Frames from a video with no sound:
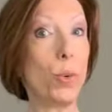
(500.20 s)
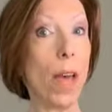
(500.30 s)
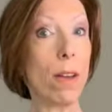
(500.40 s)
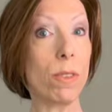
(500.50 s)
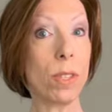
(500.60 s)

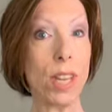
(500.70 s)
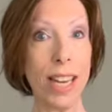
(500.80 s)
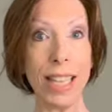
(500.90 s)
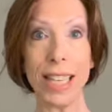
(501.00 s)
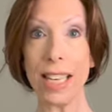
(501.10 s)
have
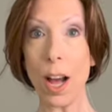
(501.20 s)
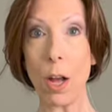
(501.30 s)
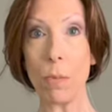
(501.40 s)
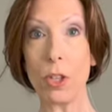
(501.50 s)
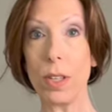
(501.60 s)
styling
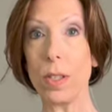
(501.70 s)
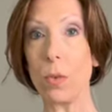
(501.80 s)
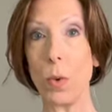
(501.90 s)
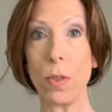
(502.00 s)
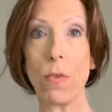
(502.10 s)
options
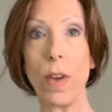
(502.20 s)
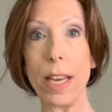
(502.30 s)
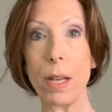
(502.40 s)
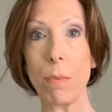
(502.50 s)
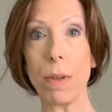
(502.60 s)
with
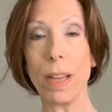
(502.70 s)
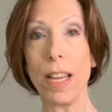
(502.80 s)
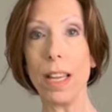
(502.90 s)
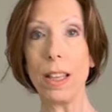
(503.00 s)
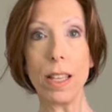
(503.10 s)
Vamp.
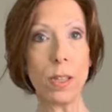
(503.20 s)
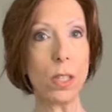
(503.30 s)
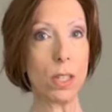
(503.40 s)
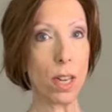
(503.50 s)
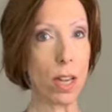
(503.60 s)
This
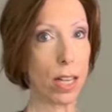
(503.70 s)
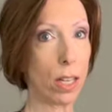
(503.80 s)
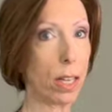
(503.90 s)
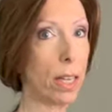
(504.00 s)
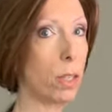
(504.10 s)

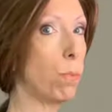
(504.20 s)
style is